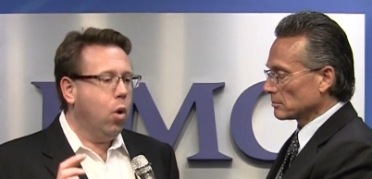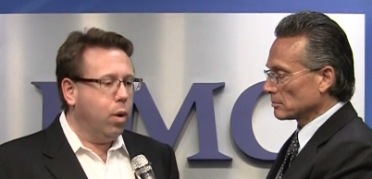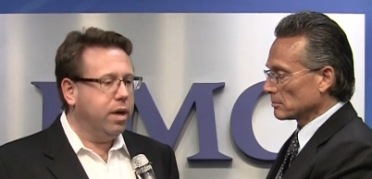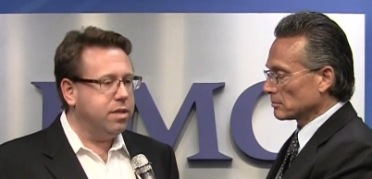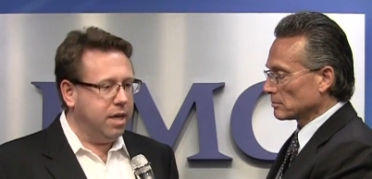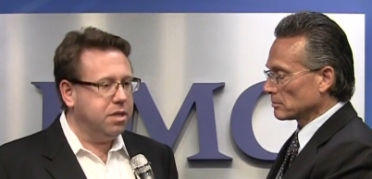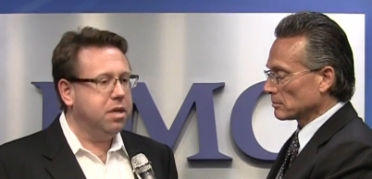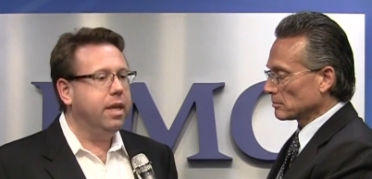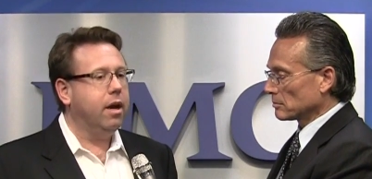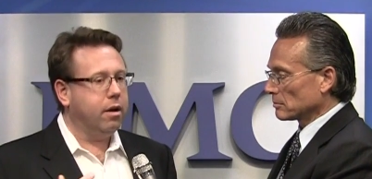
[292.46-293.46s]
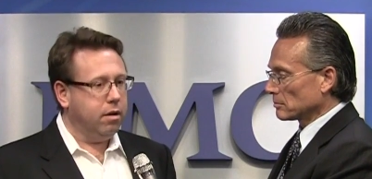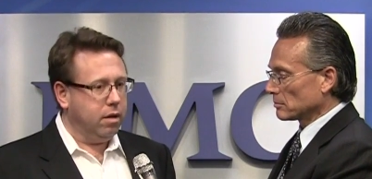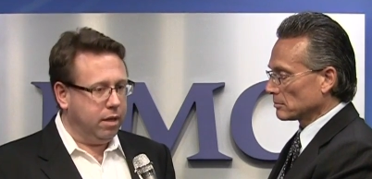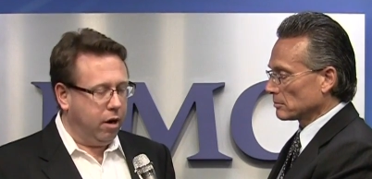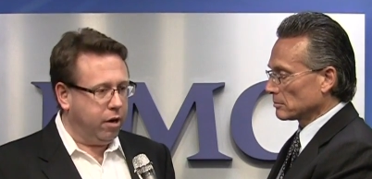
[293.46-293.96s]
Speaker 1: organizationally,
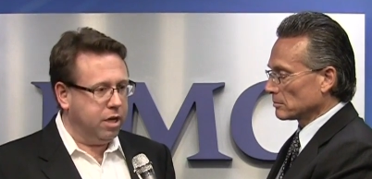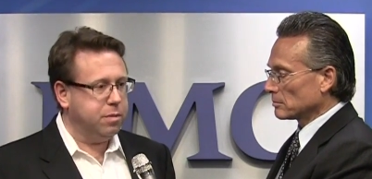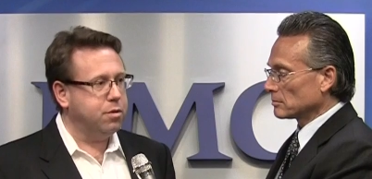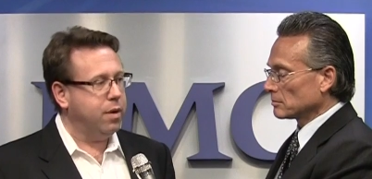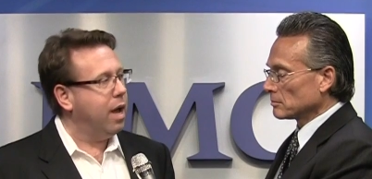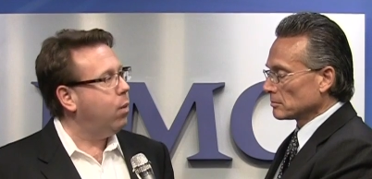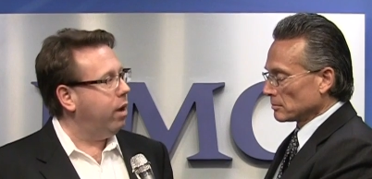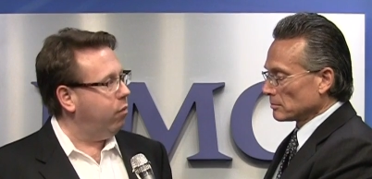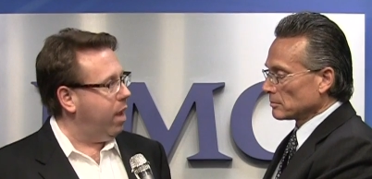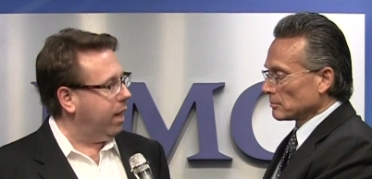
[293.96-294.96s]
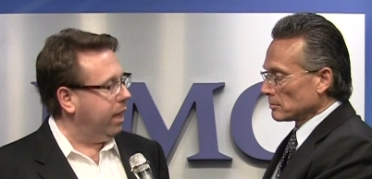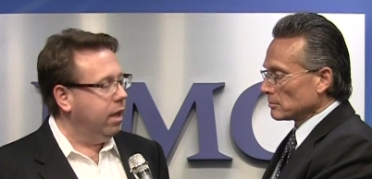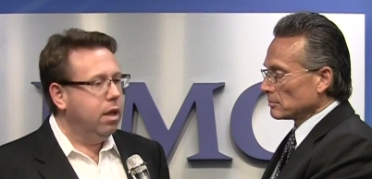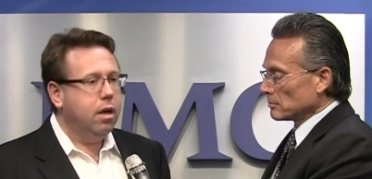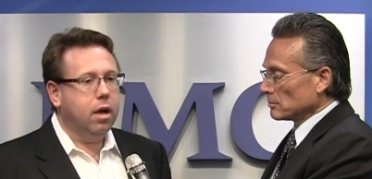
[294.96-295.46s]
our customers are not quite ready.
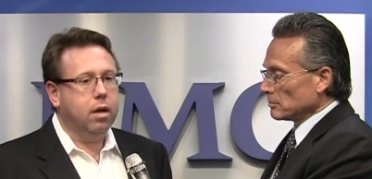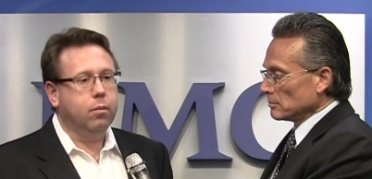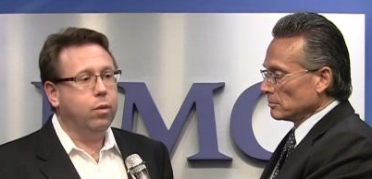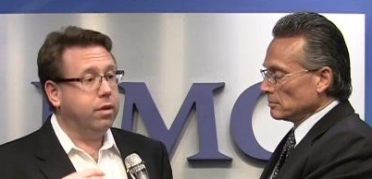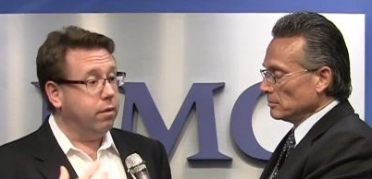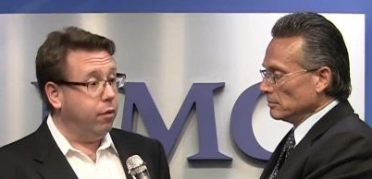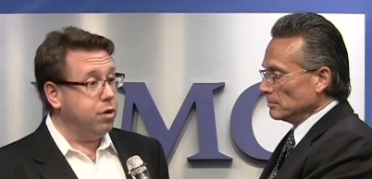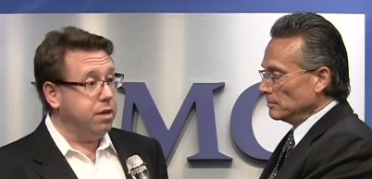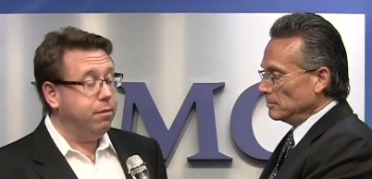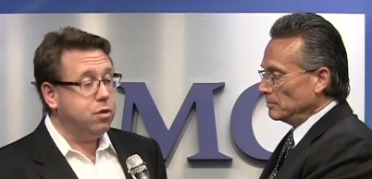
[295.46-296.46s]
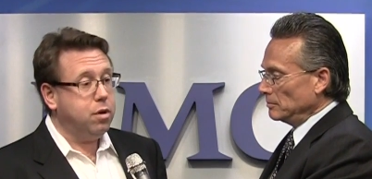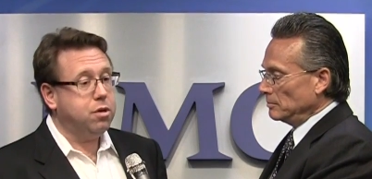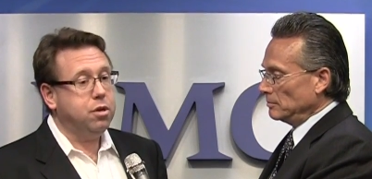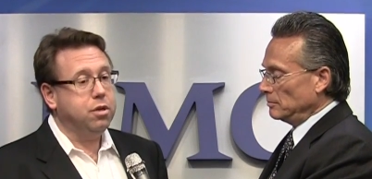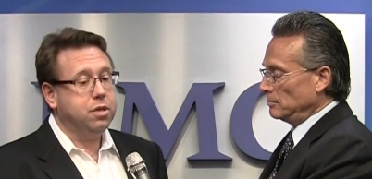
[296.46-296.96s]
With converged
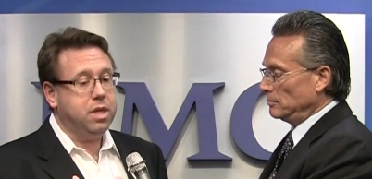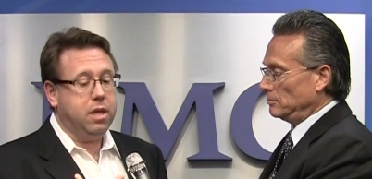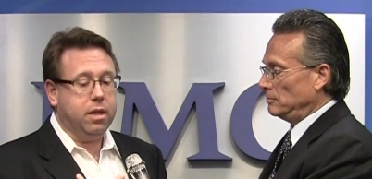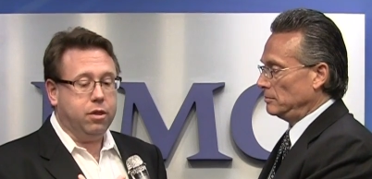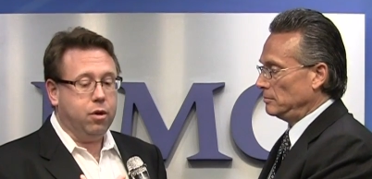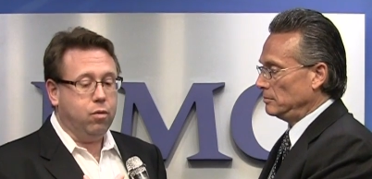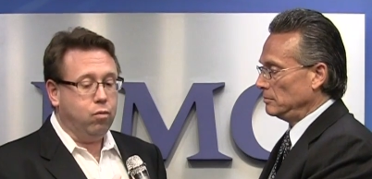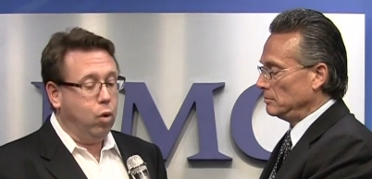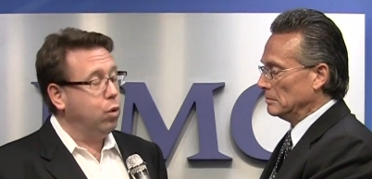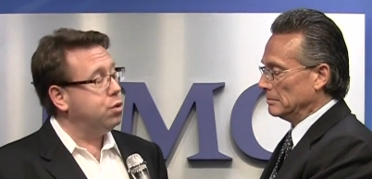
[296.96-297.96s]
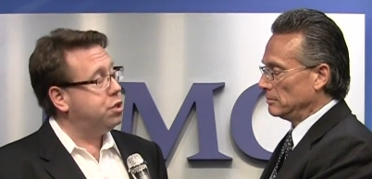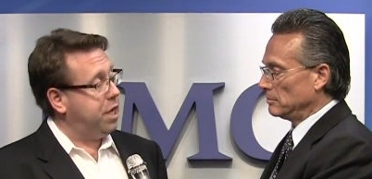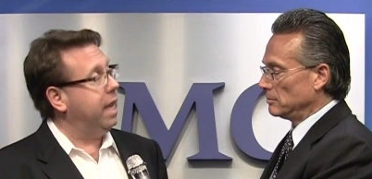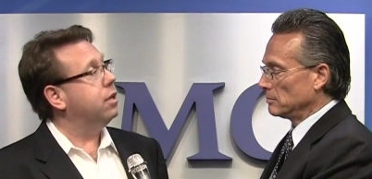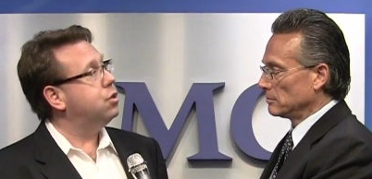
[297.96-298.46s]
infrastructure, you'll see that their roles
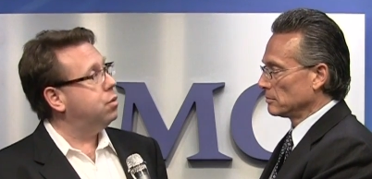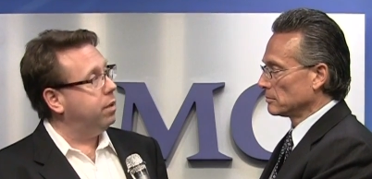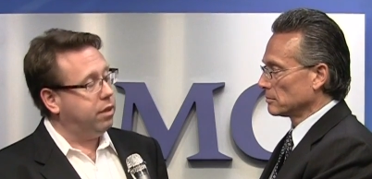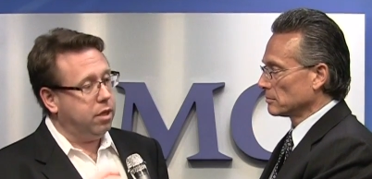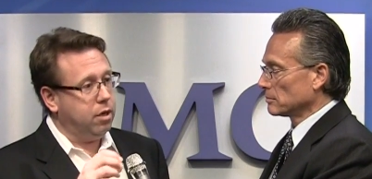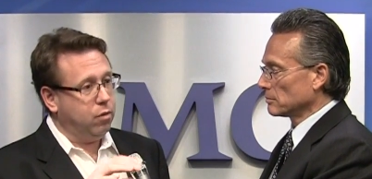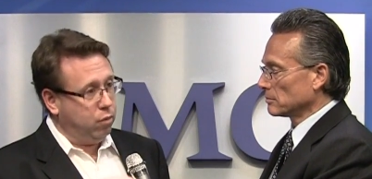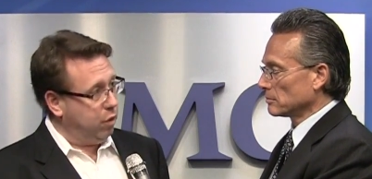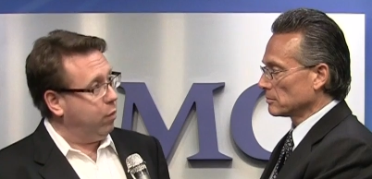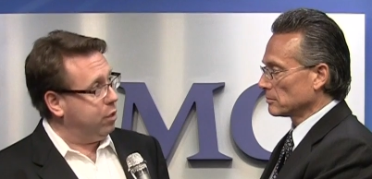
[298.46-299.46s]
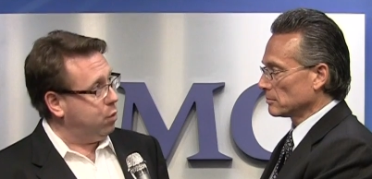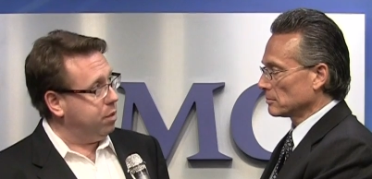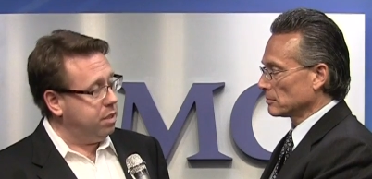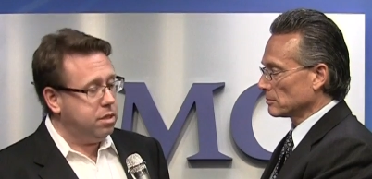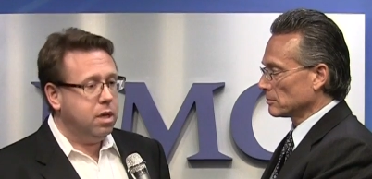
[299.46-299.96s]
change with the
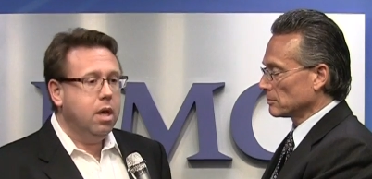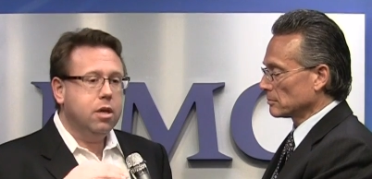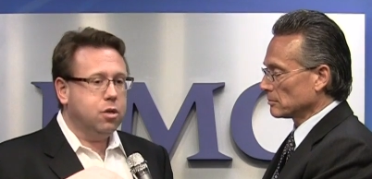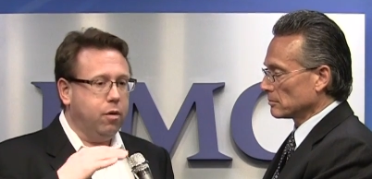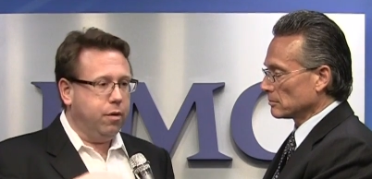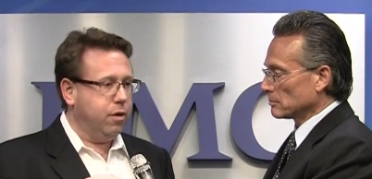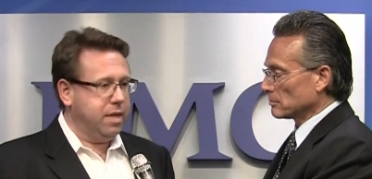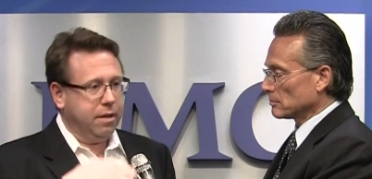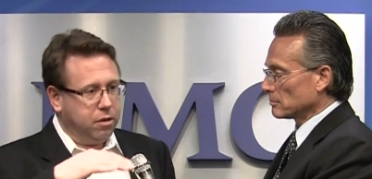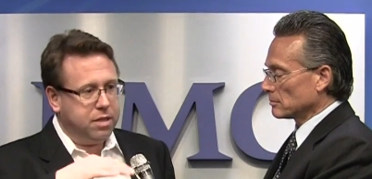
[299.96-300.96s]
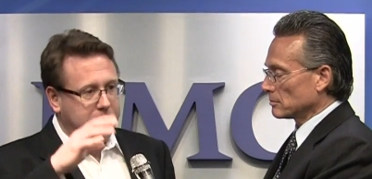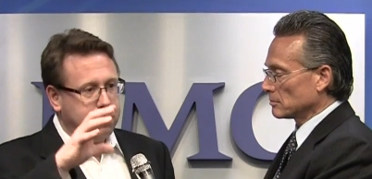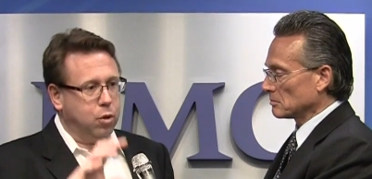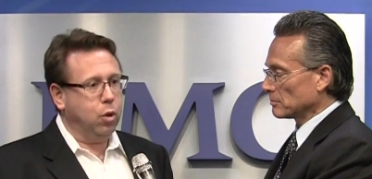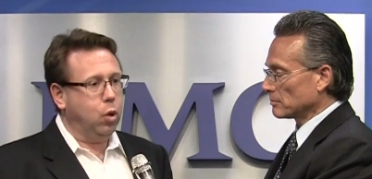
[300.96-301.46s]
resources. So their technical
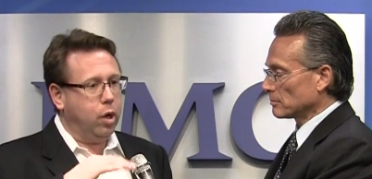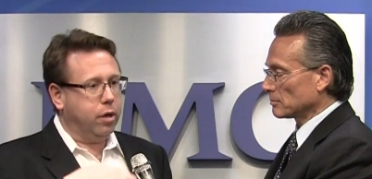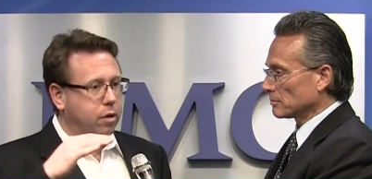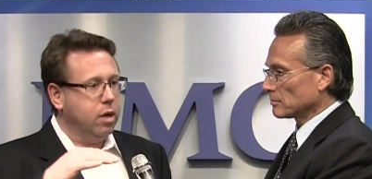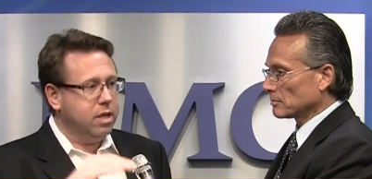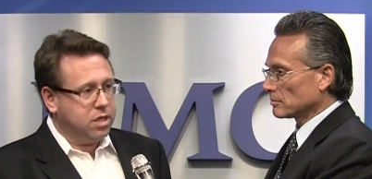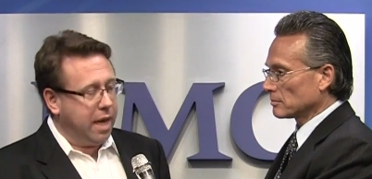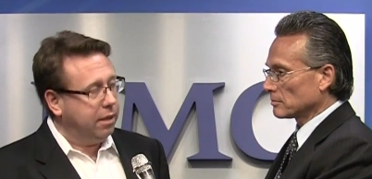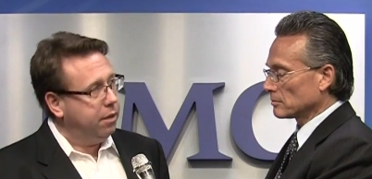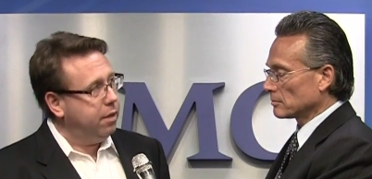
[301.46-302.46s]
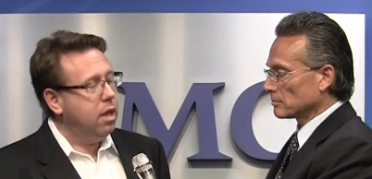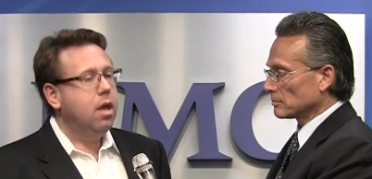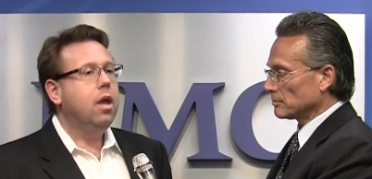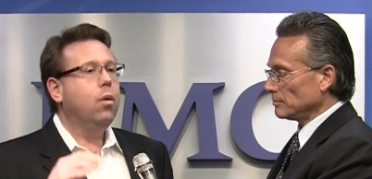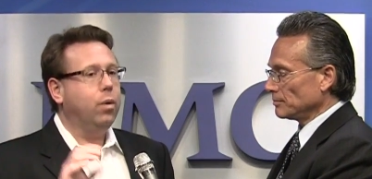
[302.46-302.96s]
teams are no longer siloed.
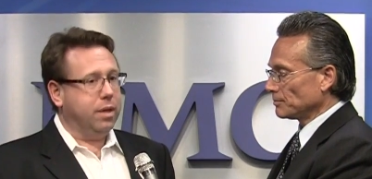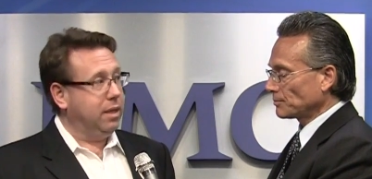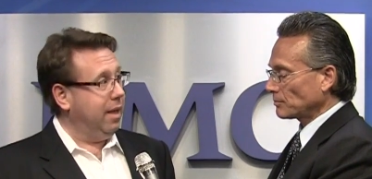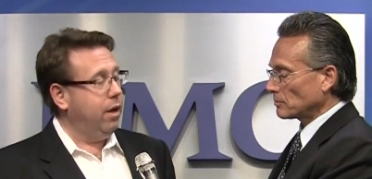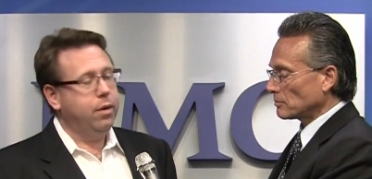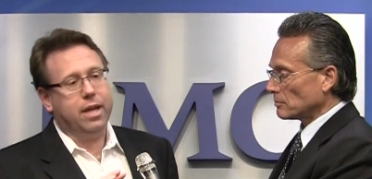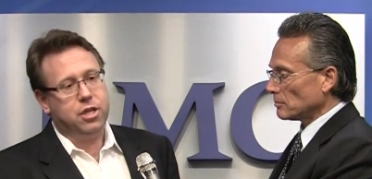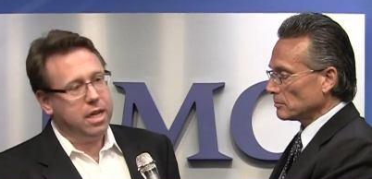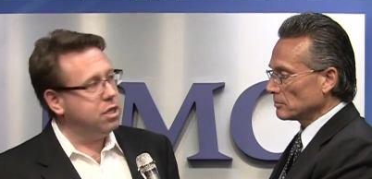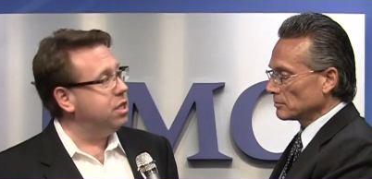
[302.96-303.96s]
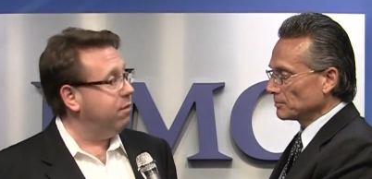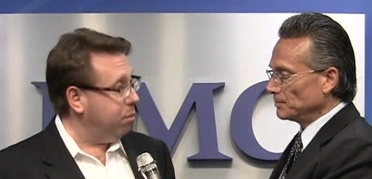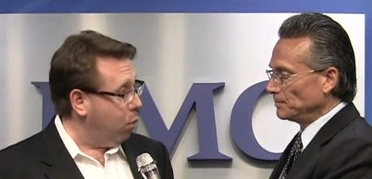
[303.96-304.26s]
With the cloud, it changes even